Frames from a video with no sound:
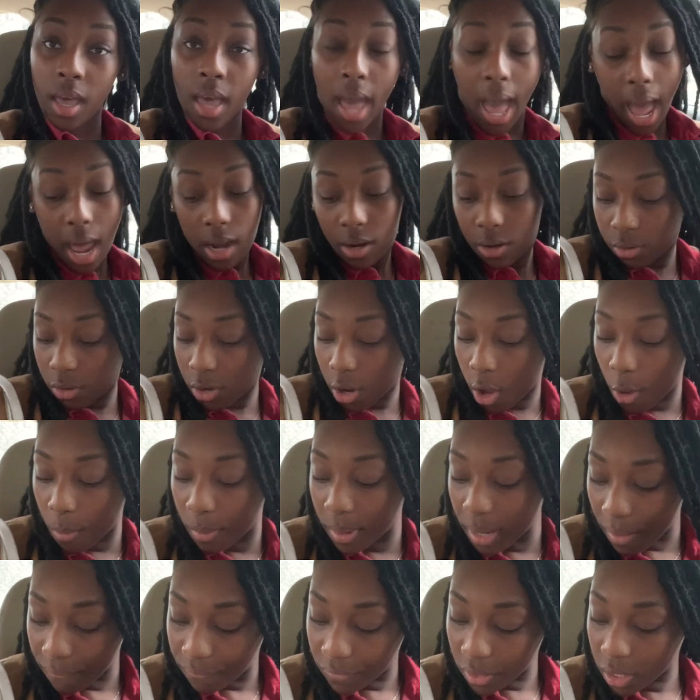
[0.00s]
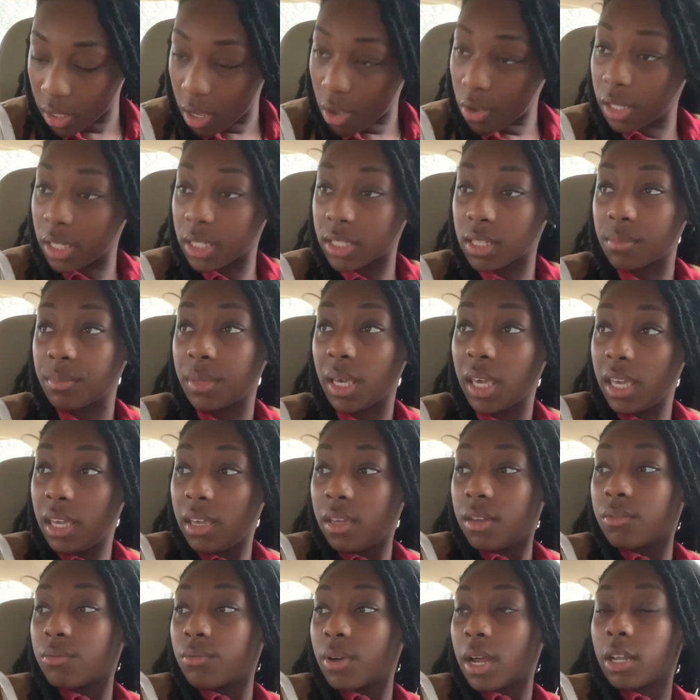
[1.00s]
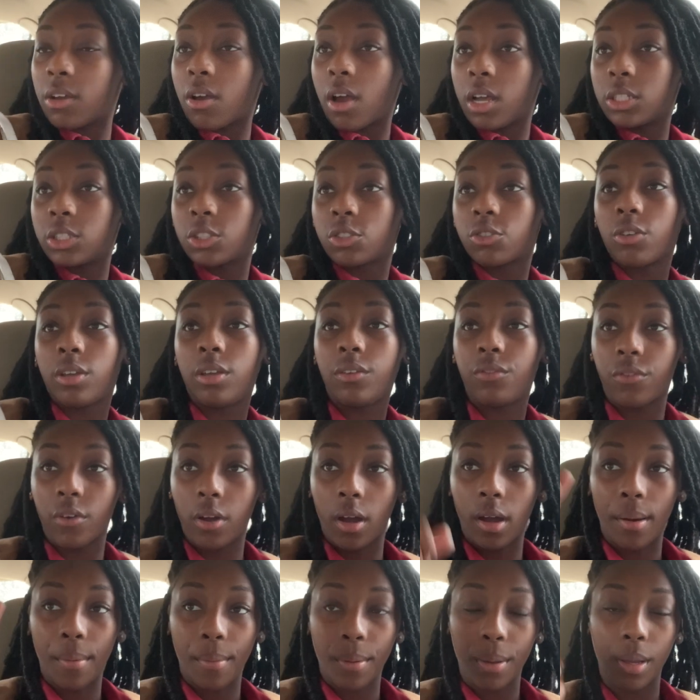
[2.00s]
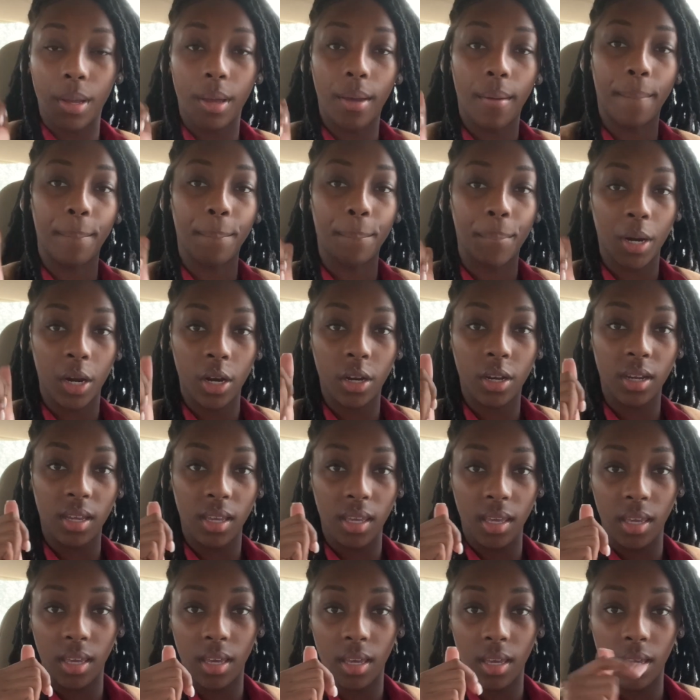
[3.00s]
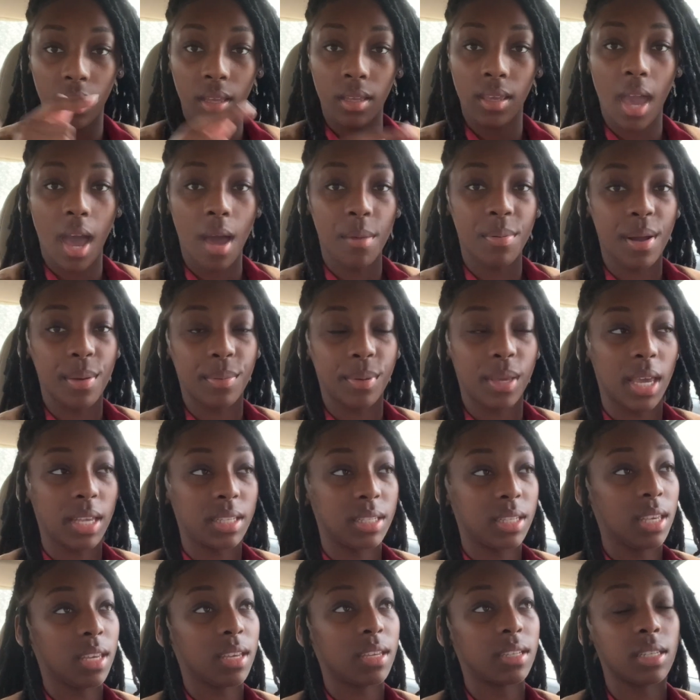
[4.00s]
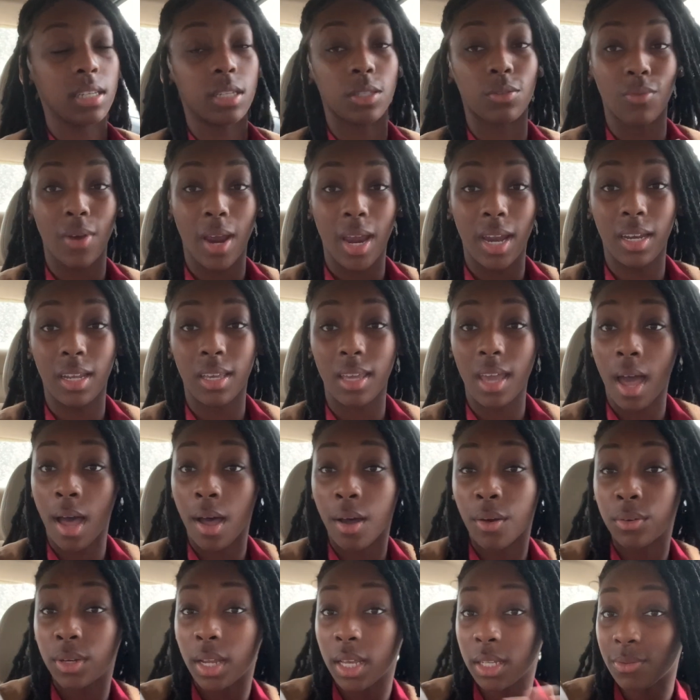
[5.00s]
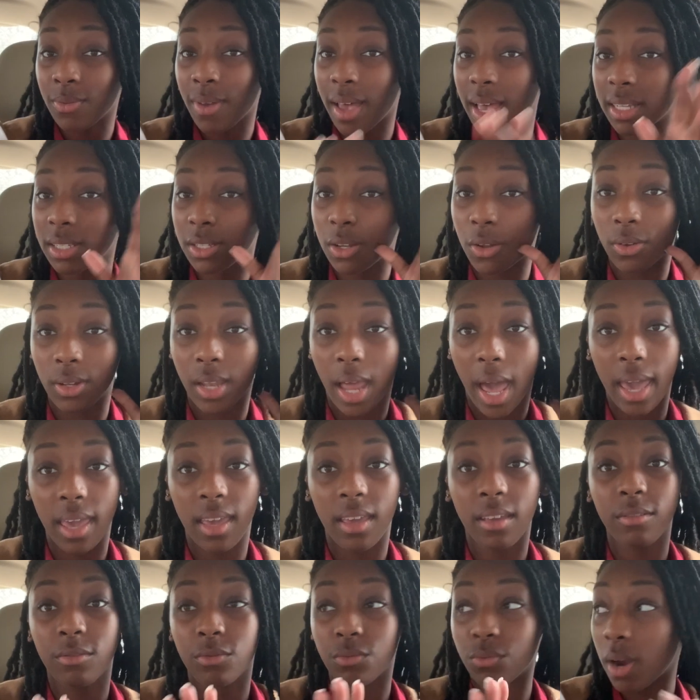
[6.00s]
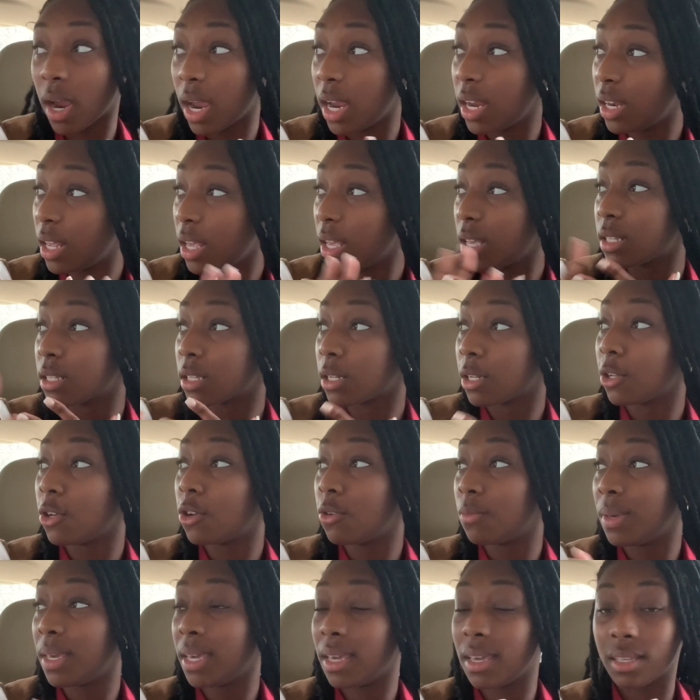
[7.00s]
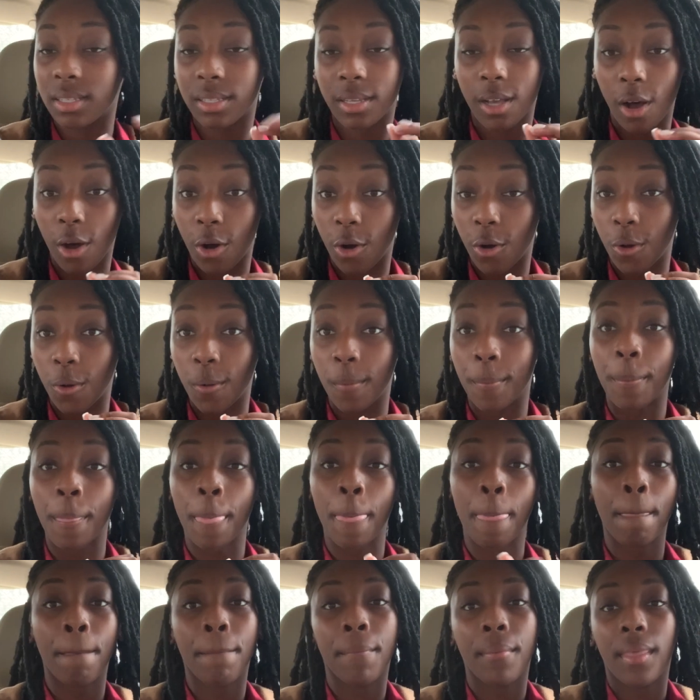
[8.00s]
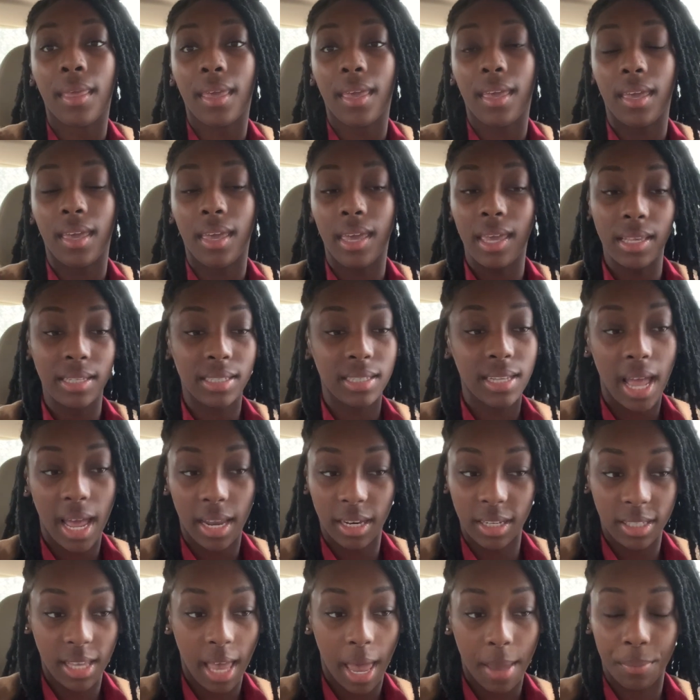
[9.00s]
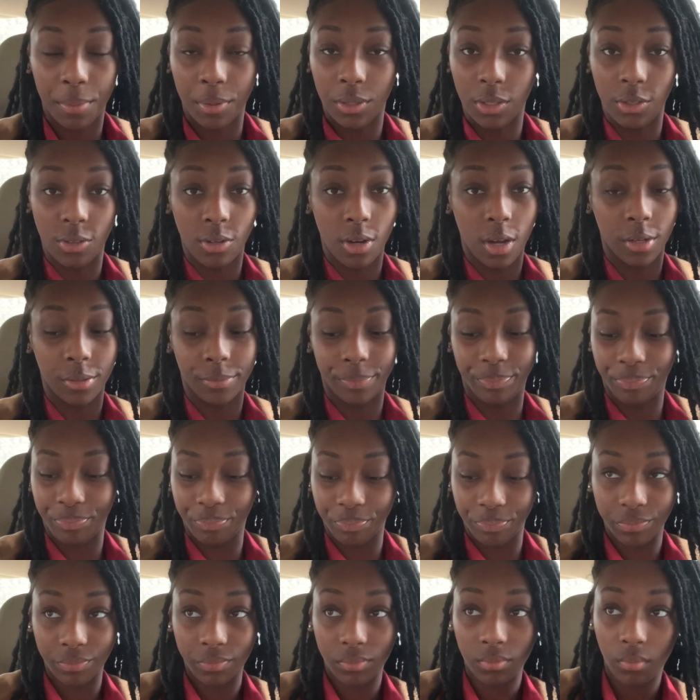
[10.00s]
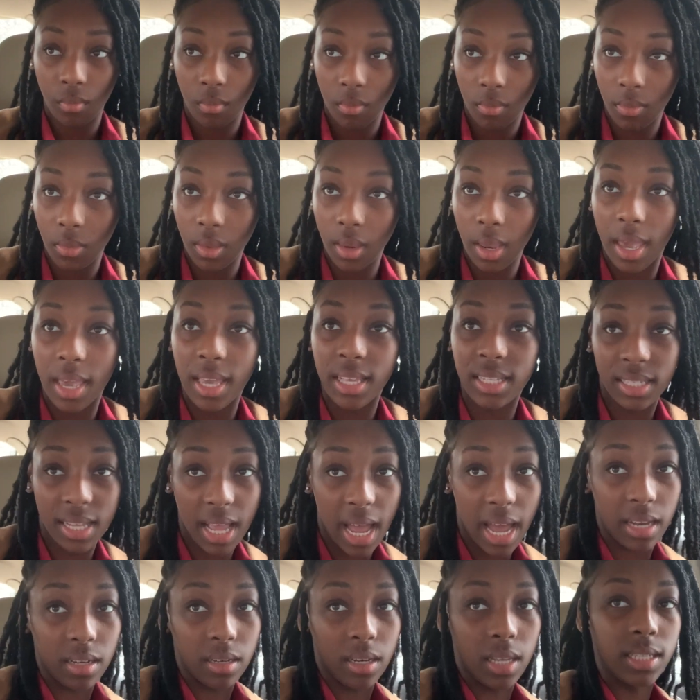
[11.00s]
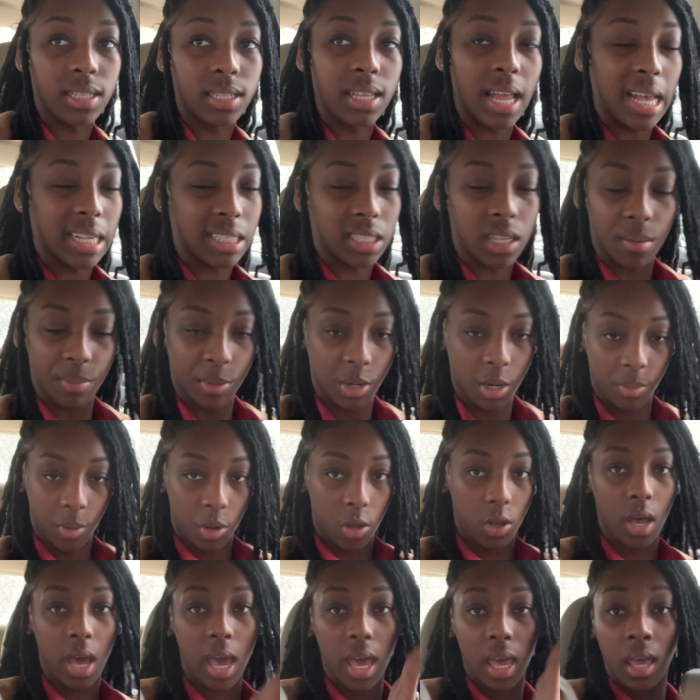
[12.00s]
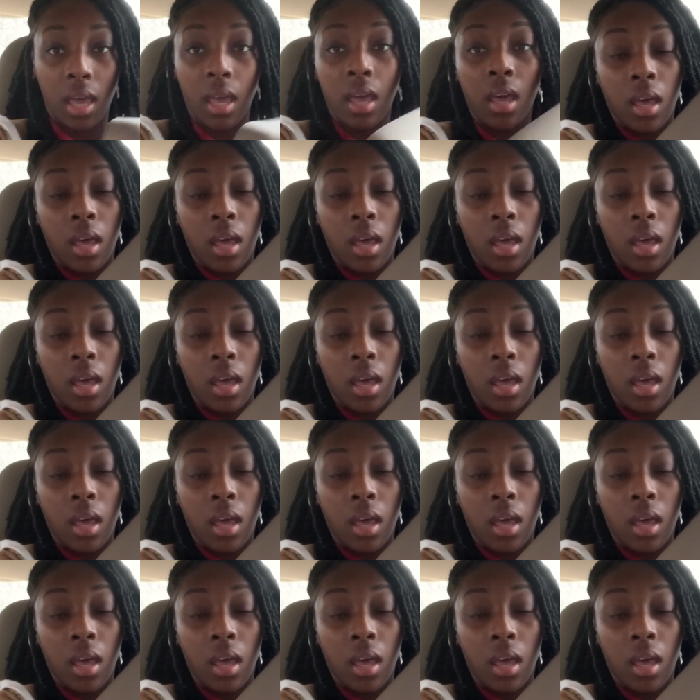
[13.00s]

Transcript: I don't know, but I'm finna go get something to eat right across the street from Burger Inn. Y'all probably can't see because it's raining, y'all. That's why it's no light. It's raining, it's gloomy, it's cold. It's not the type of, you know, it's not summer no more, okay?